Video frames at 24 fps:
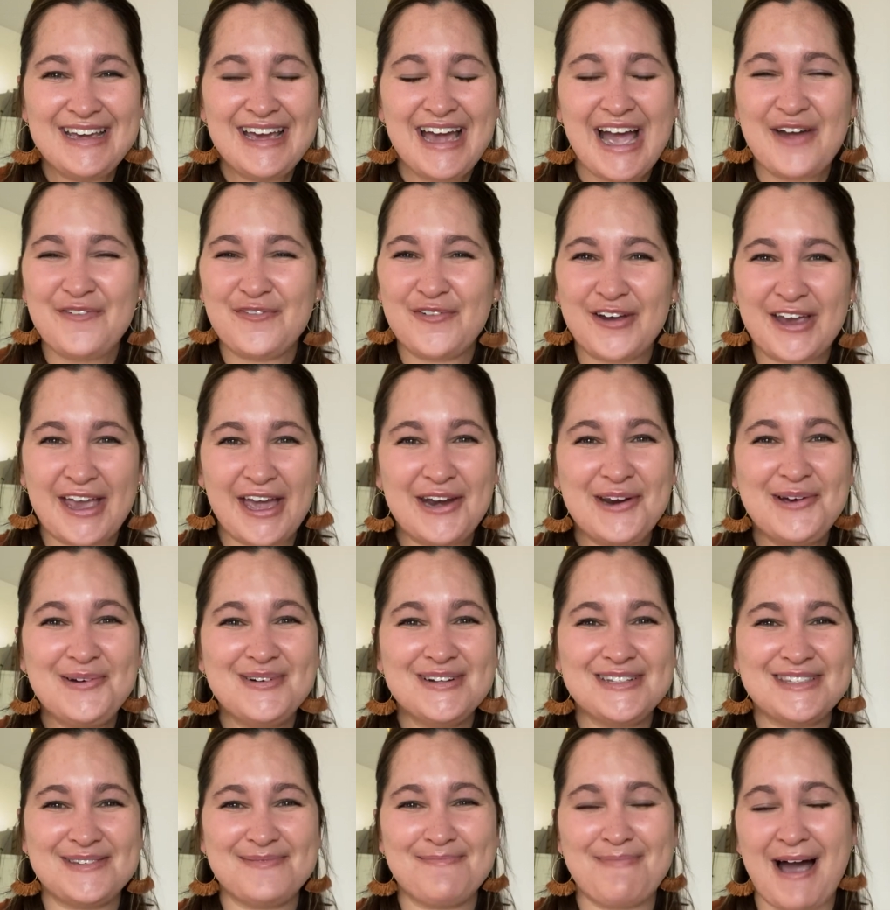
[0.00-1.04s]
I forget who
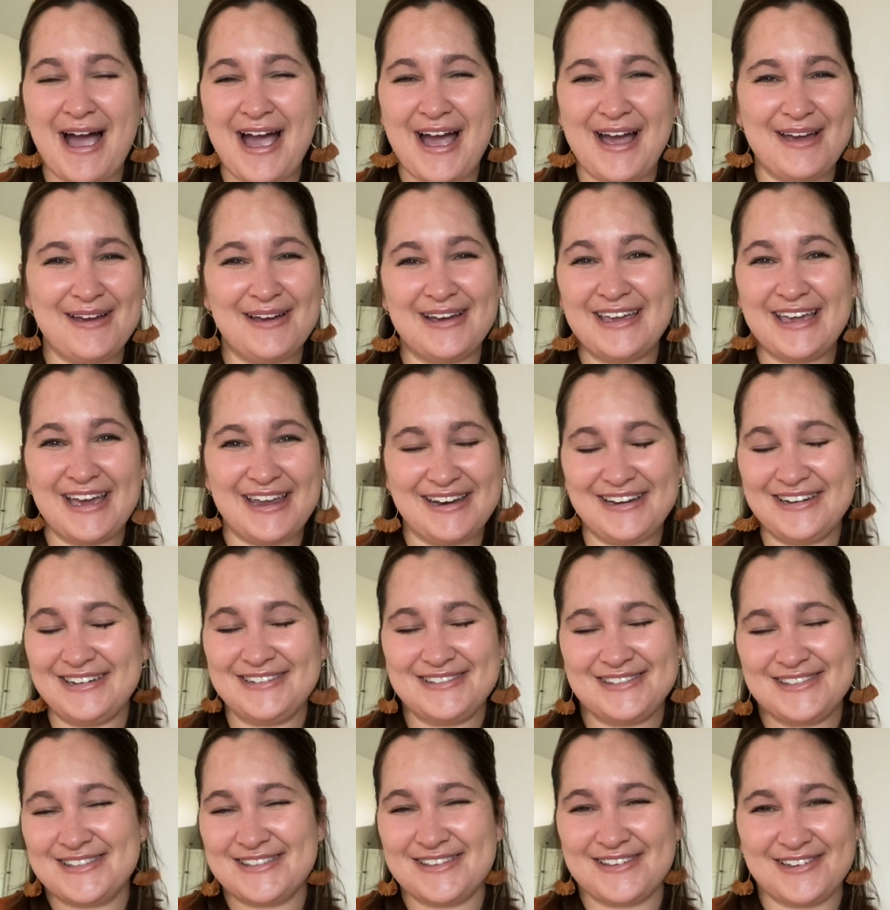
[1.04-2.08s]
it's by. Again,
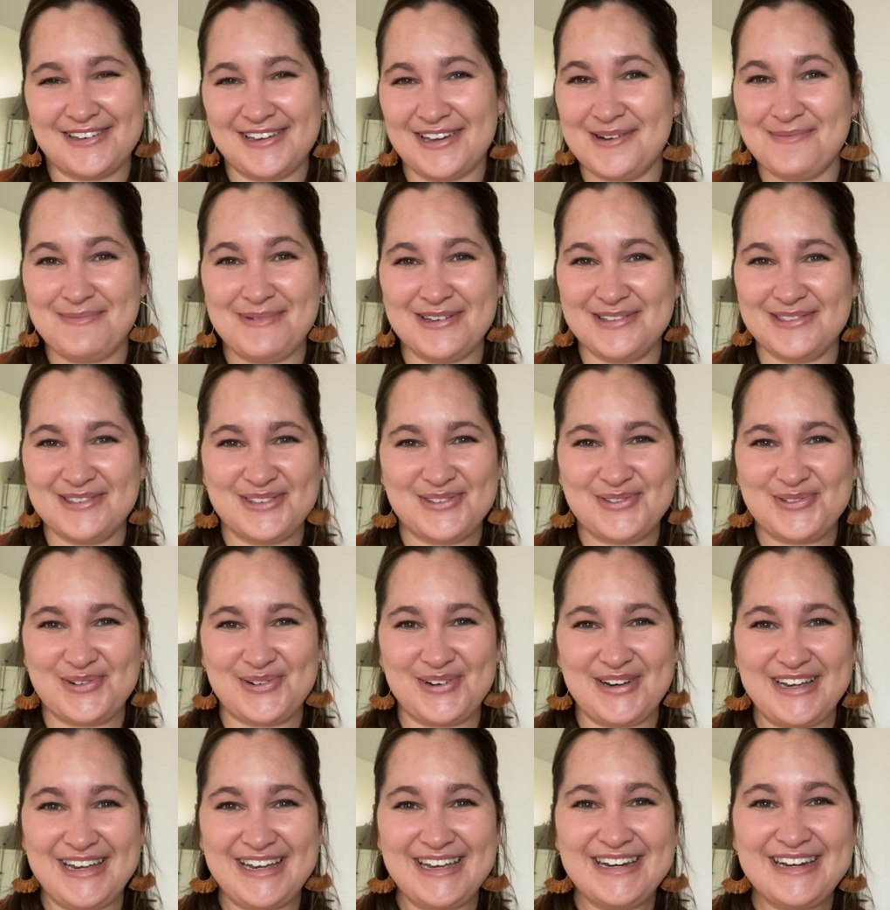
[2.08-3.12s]
it's gonna be on the
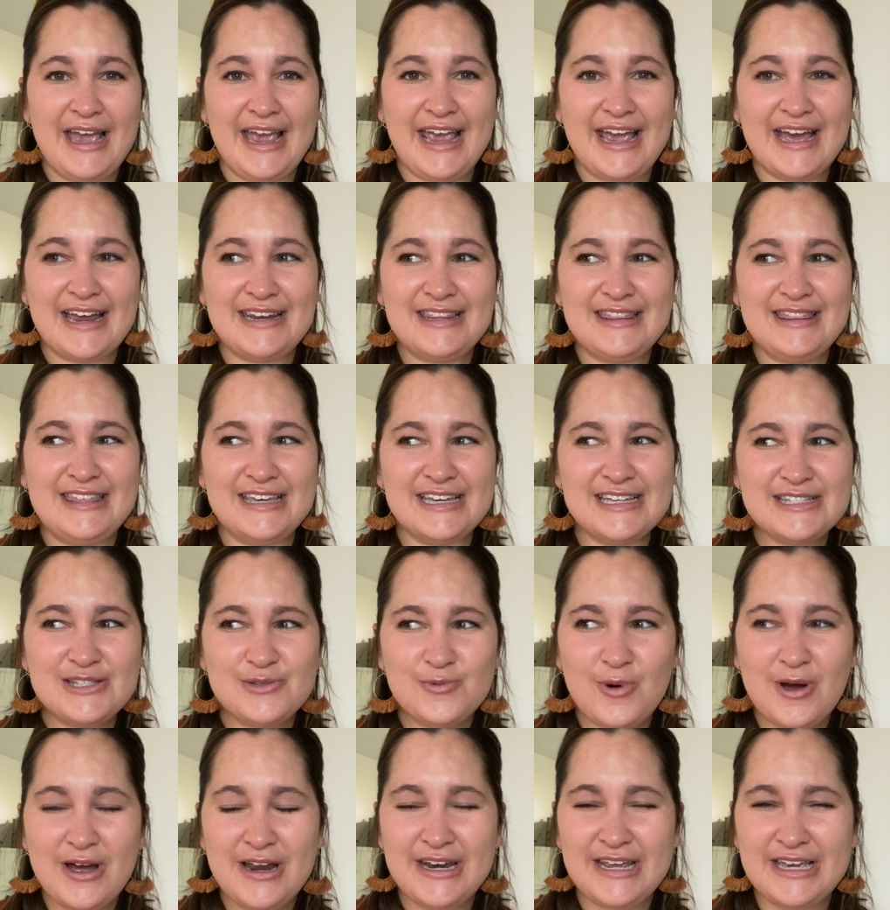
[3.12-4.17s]
screen. And this
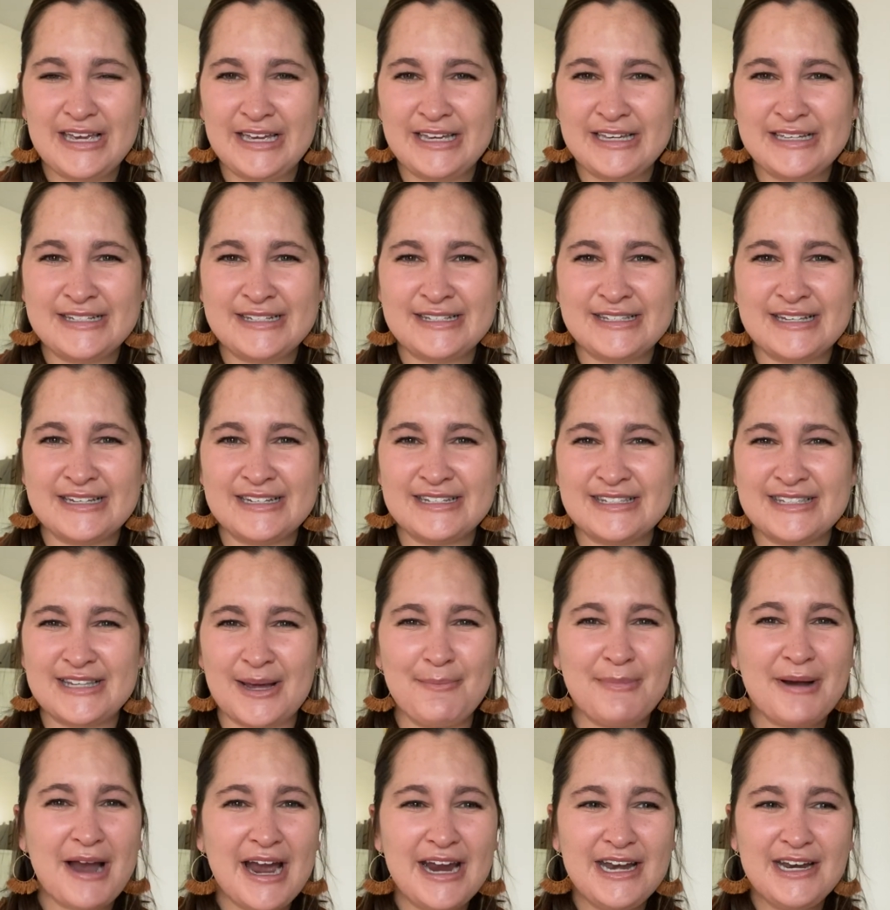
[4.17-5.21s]
one is
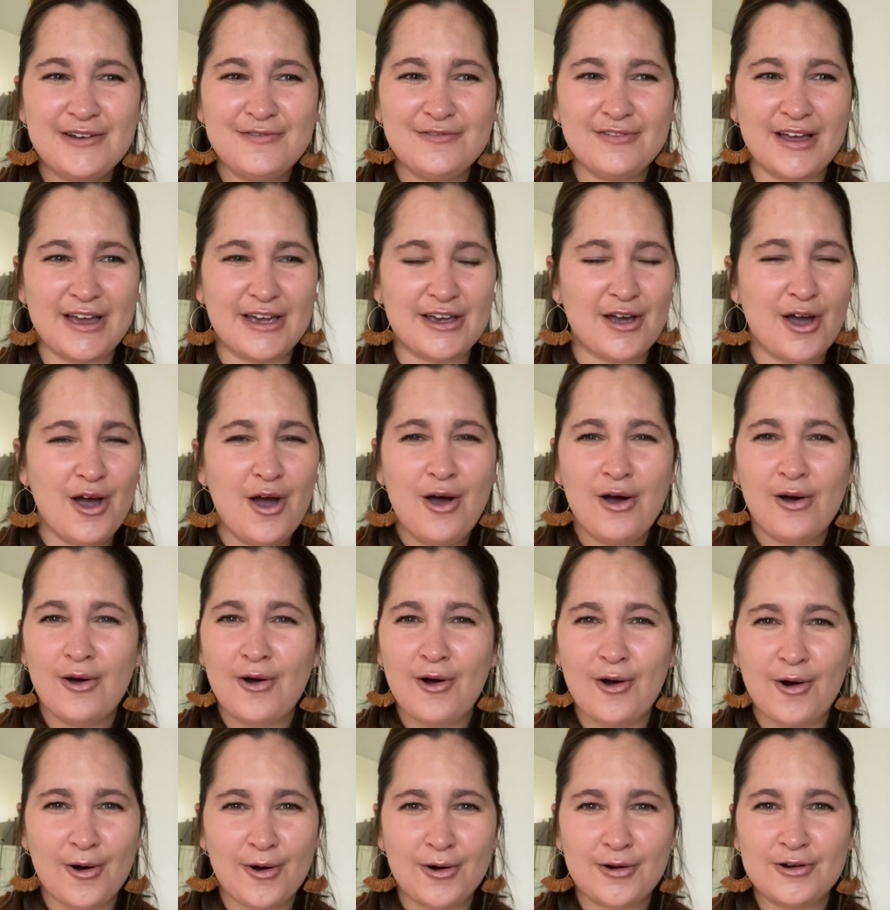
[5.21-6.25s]
some kind of like
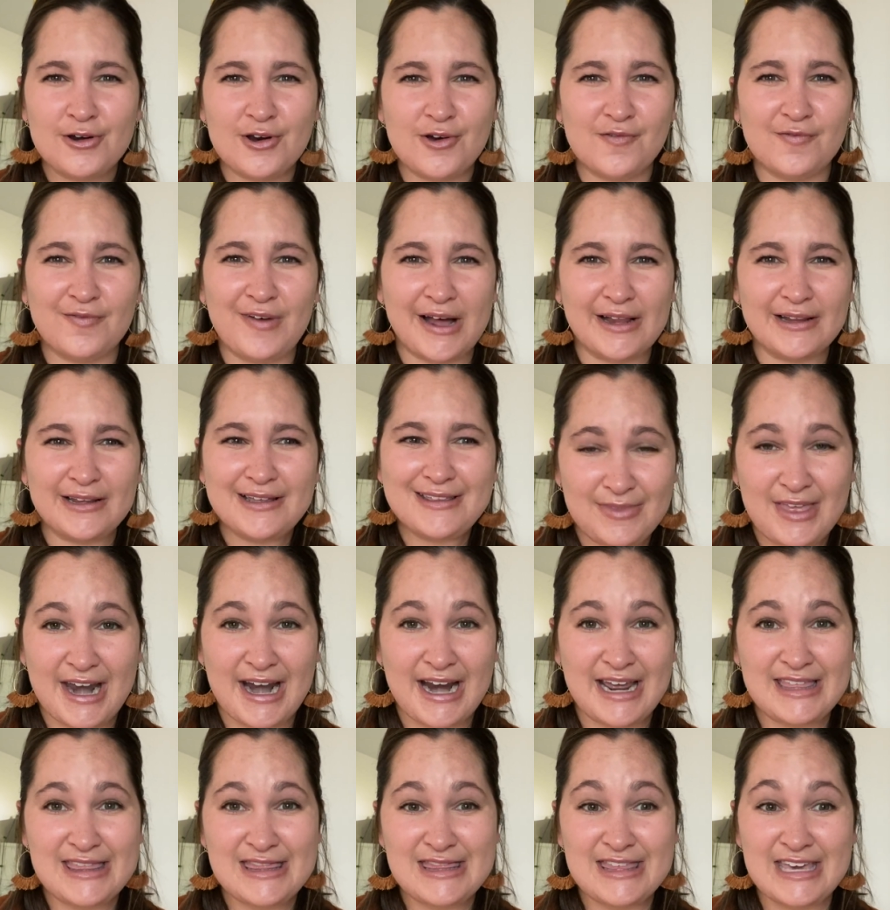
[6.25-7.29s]
horror novella that
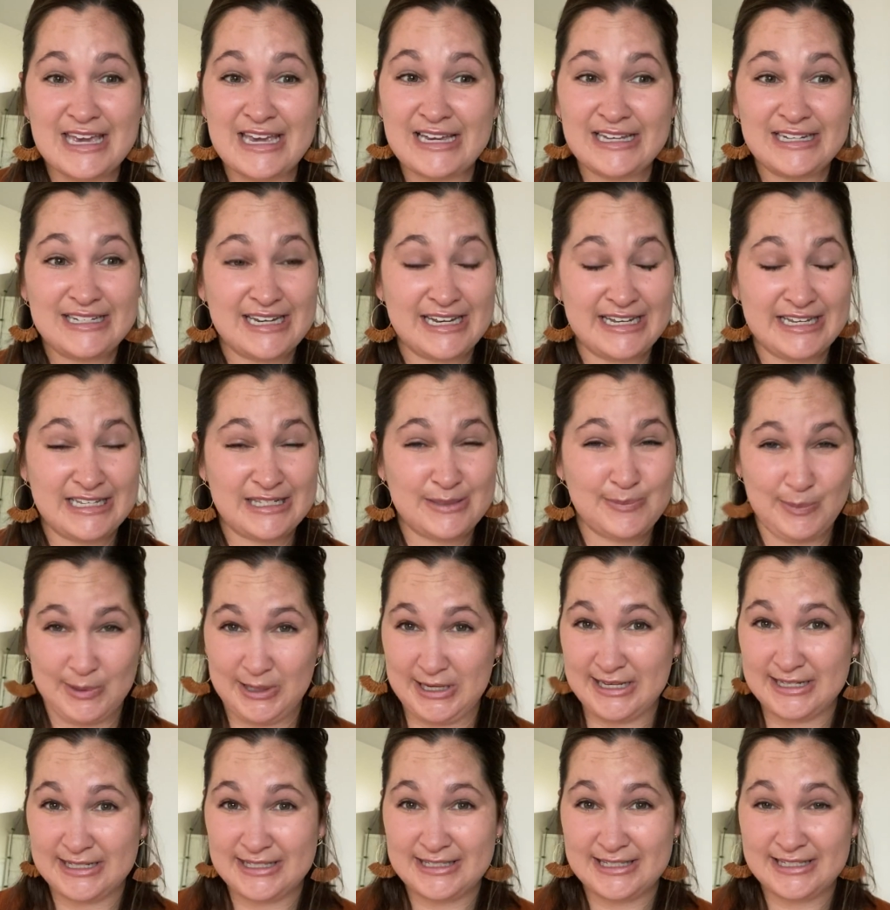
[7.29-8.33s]
I think takes
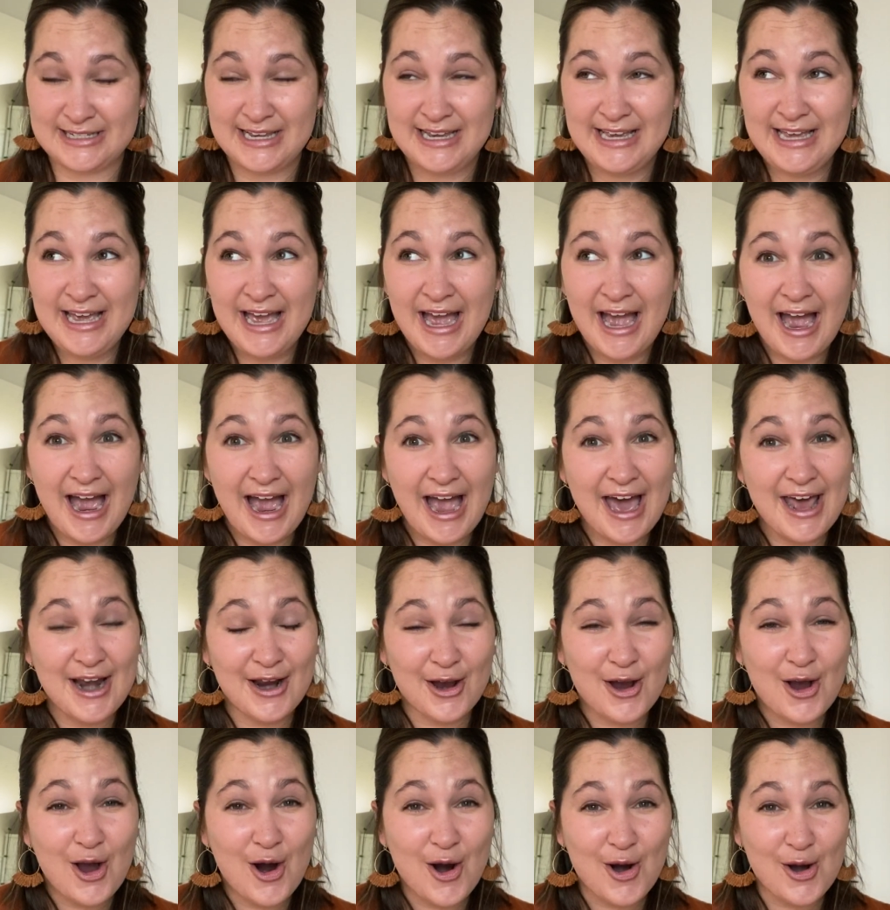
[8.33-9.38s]
place at a
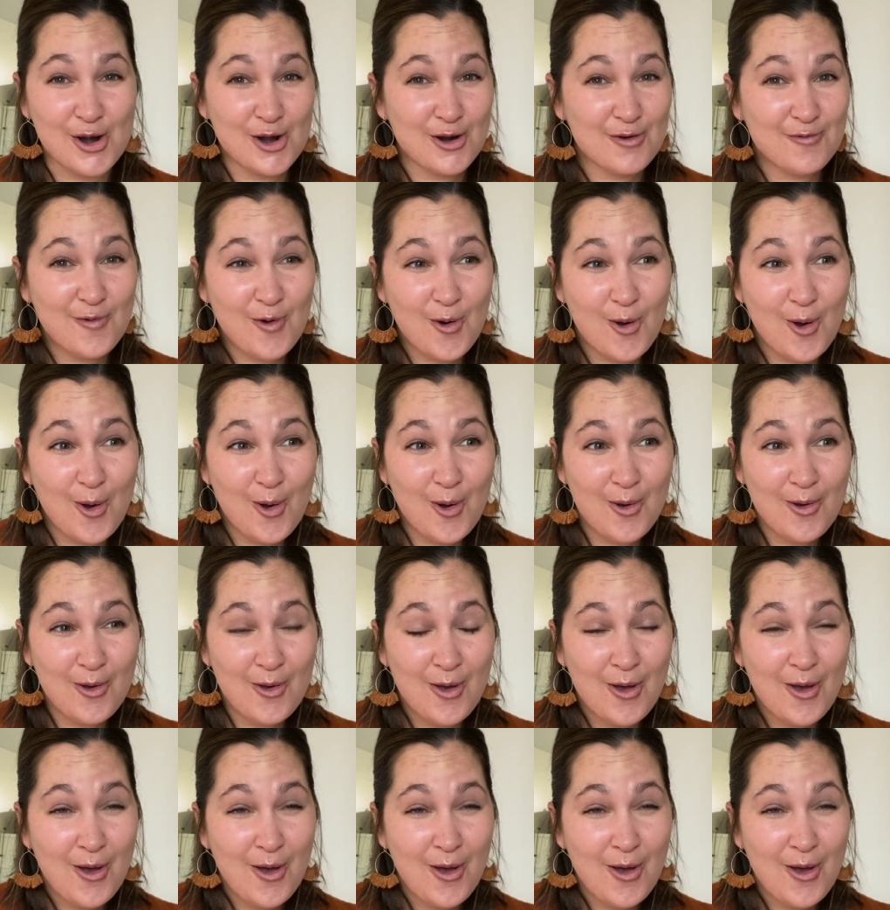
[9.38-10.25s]
carnival